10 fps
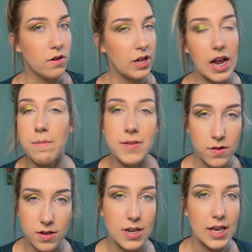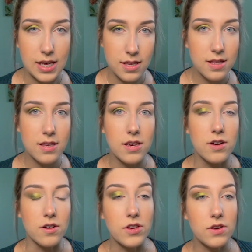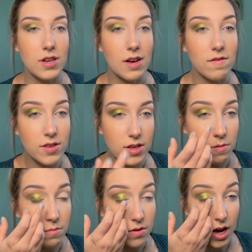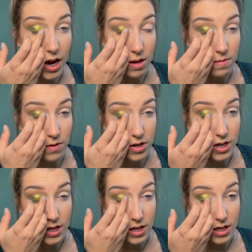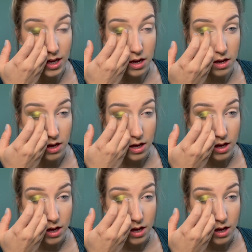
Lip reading: It absolutely takes skill. You need to have some kind of artistic